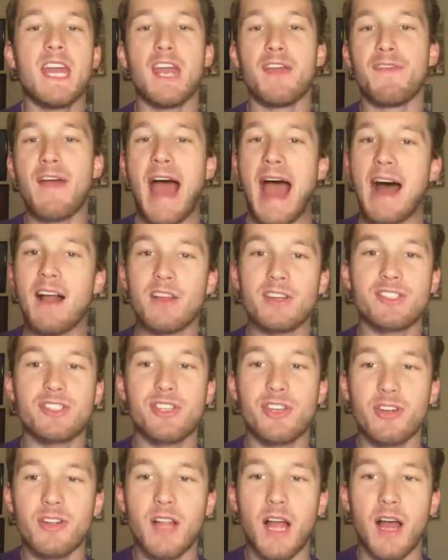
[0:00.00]
If Alex
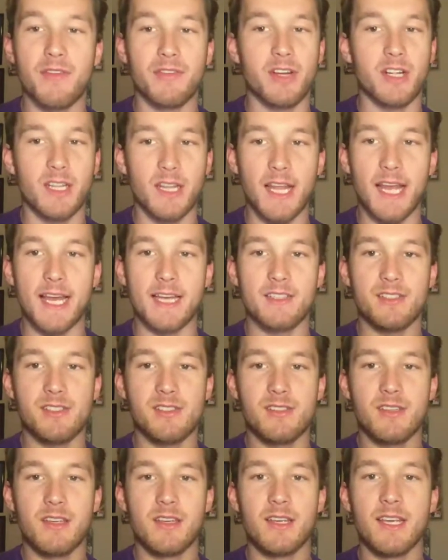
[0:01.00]
Kirilloff
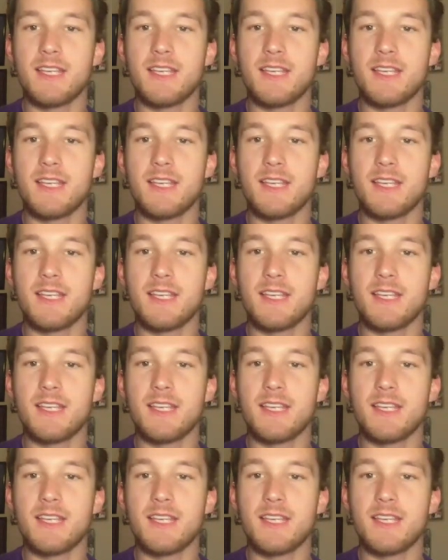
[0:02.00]
clicks,